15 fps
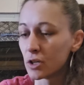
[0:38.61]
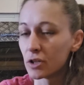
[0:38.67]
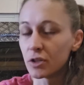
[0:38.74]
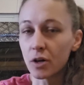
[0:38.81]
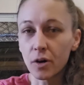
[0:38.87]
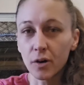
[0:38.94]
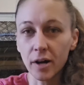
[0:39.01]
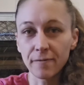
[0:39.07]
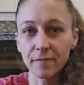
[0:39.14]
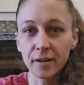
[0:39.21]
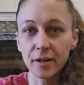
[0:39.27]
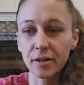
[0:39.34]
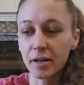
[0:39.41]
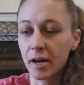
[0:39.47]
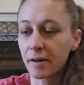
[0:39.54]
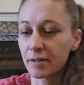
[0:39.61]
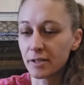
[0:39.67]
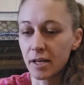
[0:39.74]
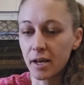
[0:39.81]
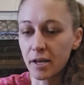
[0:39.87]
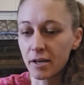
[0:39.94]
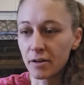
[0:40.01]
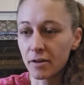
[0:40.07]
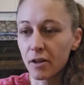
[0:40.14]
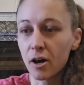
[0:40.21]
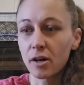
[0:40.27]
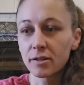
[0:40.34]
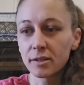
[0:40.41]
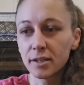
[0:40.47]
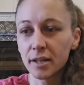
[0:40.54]
So I figured I would take you
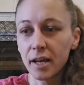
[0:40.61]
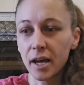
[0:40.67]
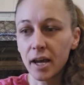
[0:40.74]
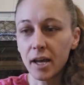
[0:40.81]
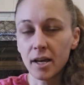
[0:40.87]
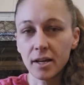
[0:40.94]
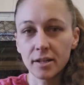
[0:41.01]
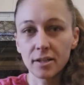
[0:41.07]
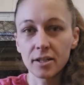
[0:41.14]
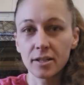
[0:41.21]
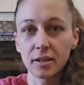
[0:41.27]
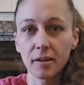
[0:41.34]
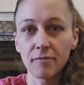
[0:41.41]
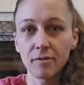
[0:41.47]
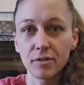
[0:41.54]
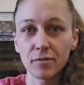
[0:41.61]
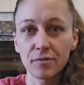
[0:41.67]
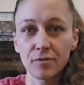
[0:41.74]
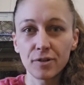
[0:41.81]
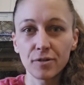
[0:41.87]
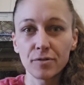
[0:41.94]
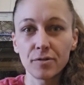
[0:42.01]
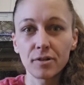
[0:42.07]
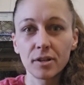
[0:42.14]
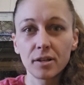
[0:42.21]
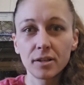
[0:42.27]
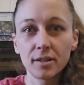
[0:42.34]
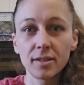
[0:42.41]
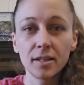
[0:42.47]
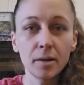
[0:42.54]
along today and just give you a few
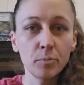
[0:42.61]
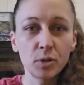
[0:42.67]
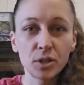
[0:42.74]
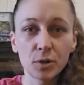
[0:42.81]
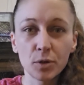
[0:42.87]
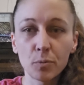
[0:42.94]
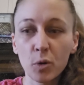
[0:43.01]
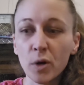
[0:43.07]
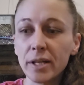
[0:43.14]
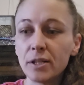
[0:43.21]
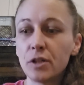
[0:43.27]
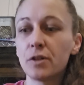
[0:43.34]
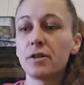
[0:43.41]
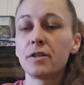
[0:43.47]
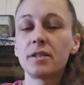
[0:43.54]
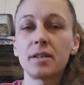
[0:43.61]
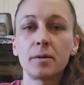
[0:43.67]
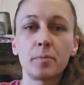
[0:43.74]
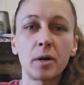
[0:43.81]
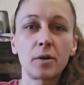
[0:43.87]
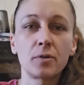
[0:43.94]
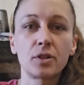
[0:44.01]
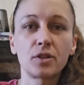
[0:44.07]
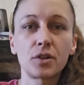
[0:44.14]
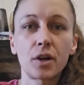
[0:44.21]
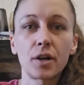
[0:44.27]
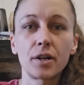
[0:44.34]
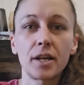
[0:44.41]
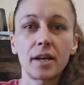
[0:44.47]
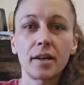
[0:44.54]
tips or pointers about
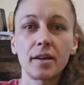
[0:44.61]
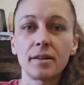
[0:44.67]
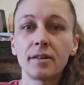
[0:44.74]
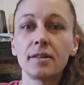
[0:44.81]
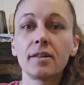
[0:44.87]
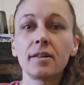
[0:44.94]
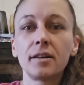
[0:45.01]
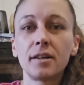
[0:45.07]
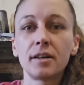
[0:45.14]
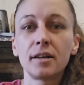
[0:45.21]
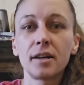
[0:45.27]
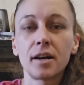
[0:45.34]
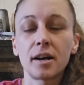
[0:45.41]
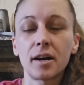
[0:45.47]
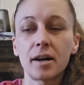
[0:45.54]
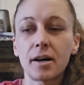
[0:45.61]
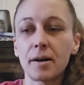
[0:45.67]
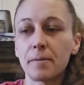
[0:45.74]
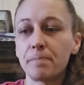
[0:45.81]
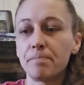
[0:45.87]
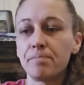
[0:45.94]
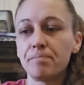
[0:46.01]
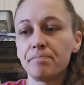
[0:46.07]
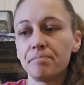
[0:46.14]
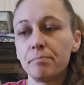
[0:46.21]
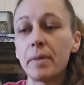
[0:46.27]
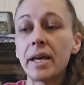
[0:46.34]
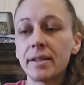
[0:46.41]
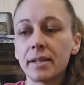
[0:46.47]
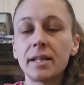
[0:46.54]
starting
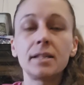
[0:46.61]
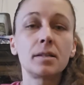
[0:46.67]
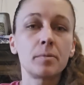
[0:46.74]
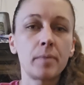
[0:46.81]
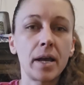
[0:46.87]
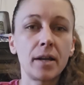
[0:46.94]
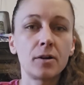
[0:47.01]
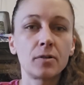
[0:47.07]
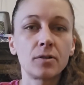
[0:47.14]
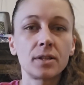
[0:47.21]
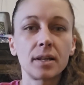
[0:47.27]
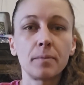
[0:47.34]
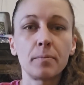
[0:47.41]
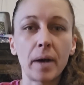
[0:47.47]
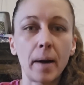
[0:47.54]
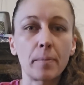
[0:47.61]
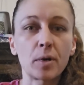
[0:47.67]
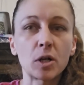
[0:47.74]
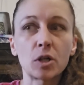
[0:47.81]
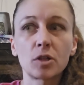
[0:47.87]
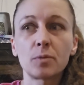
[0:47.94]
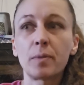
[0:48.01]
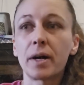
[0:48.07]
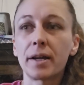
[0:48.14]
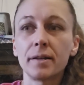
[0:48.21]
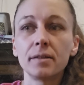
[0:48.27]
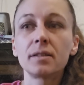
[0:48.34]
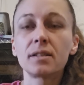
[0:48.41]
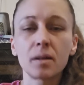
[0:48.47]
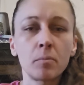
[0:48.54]
mainly tomatoes and peppers, but
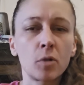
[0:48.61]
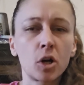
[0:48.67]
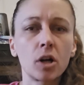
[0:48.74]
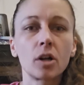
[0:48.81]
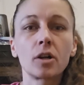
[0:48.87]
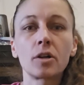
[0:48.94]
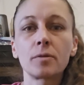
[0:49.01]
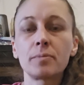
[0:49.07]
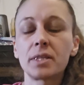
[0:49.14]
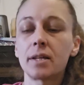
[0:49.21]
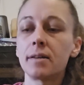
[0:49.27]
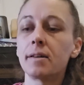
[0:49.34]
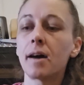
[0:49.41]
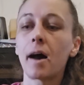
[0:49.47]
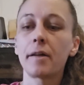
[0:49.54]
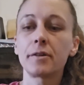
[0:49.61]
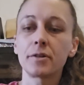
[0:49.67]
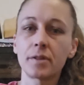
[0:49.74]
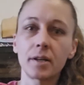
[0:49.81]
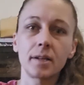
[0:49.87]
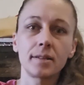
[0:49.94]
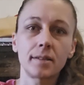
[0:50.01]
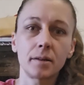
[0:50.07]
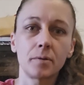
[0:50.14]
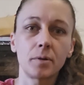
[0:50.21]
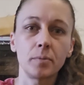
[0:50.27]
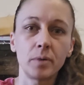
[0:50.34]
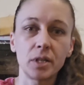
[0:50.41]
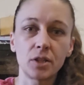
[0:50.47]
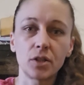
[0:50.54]
some herbs and other things that
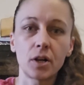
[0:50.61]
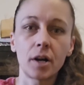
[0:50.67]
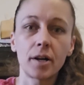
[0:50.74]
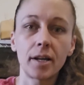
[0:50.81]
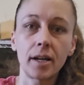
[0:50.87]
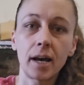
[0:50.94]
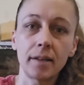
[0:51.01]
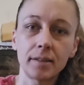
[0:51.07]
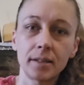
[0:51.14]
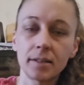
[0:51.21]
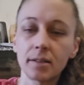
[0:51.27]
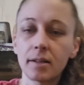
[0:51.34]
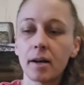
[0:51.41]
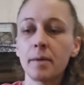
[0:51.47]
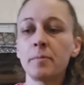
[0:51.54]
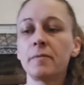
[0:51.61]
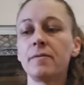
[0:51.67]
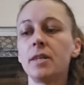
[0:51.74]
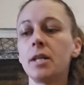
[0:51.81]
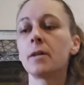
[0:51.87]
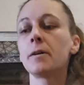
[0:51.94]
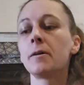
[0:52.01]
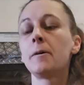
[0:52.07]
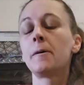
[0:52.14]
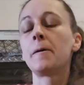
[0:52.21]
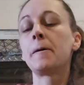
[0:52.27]
would be started at this time of the year.